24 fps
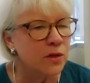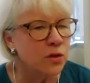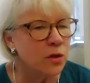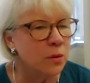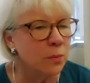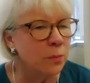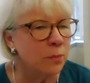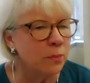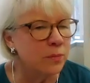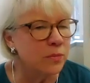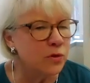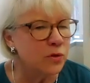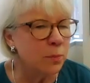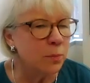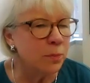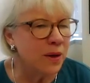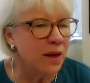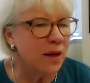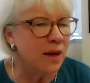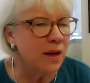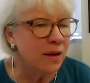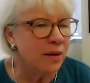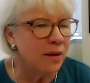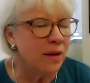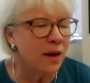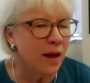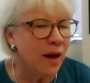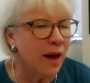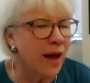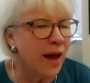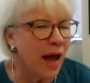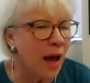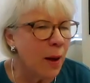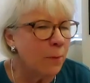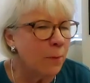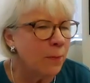to, to be
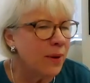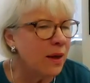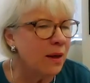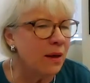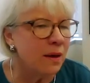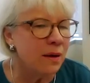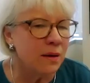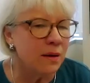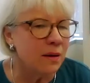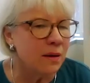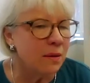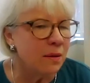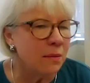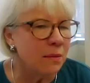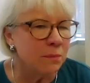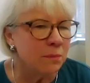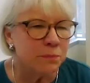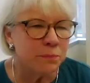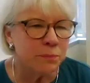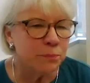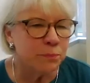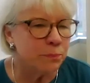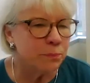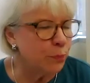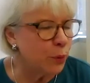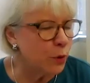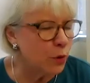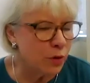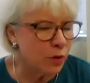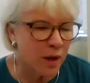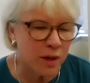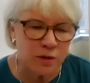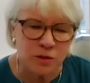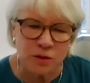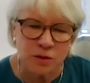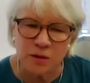a happy,
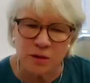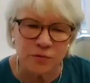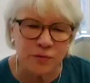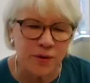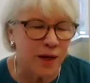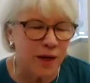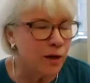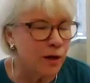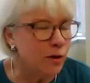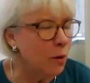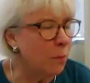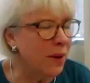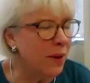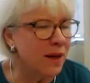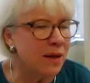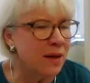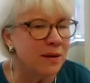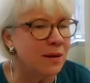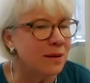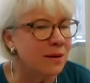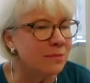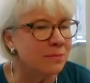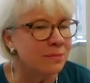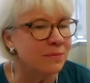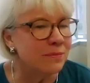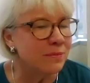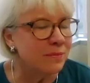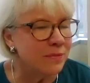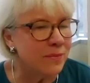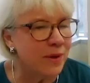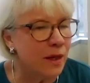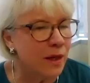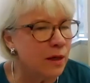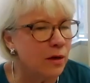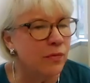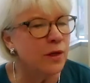productive, independent
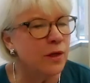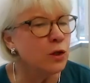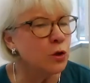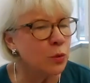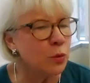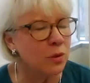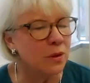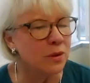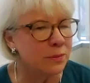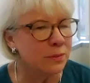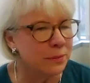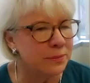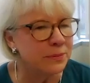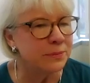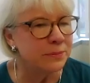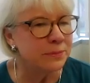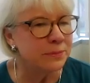individual.